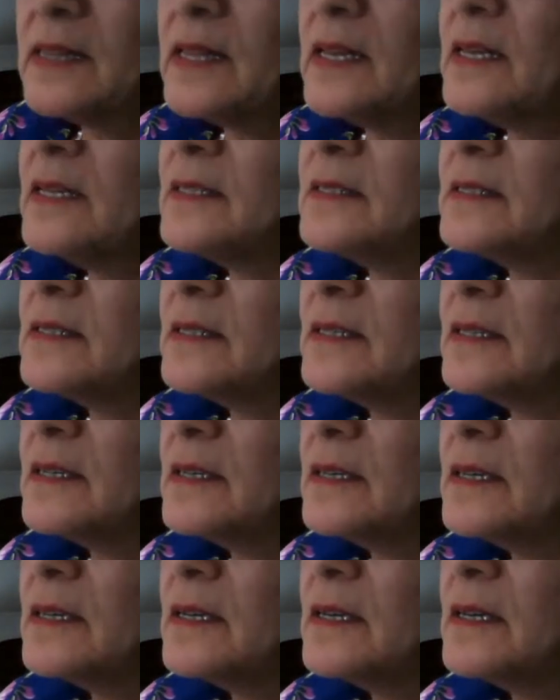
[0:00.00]
this.
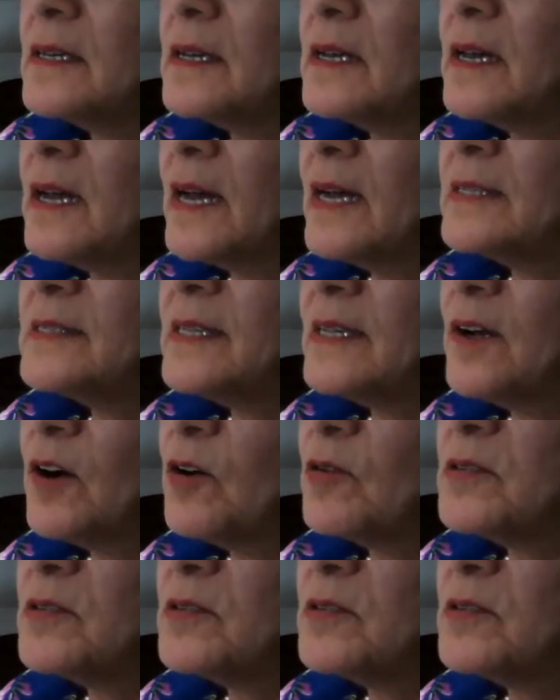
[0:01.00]
I say